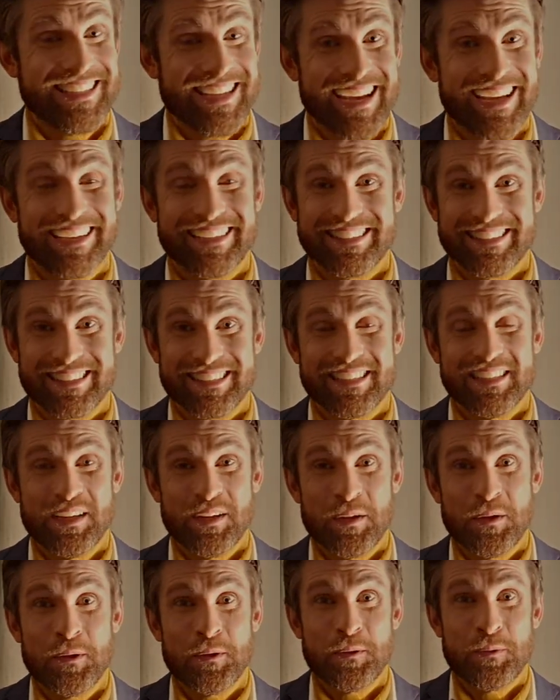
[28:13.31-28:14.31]
yes.
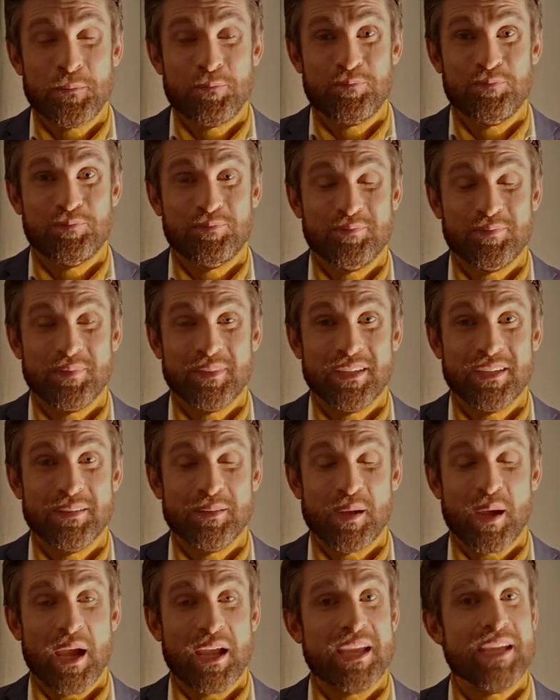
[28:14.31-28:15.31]

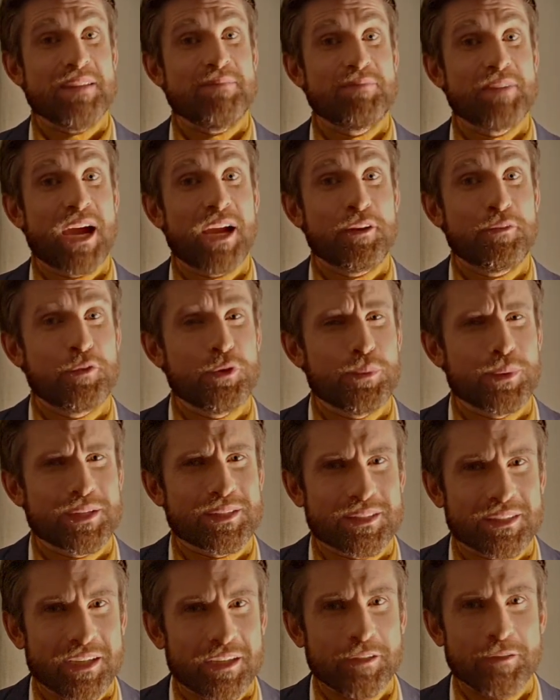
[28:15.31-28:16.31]
He died a few
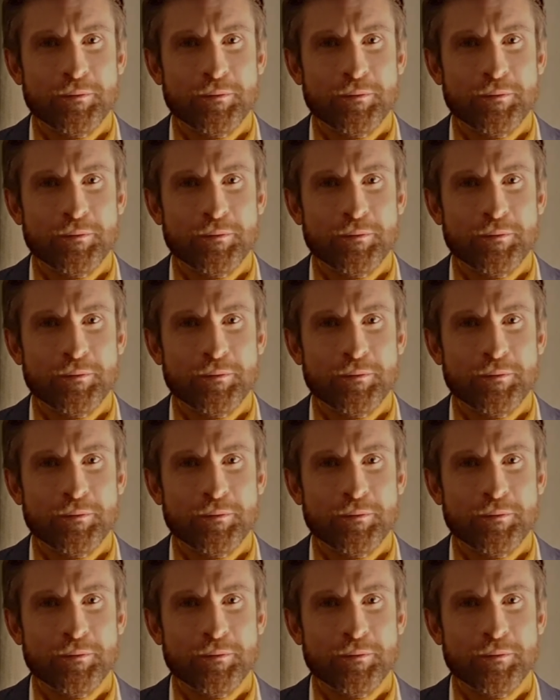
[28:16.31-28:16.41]
weeks ago.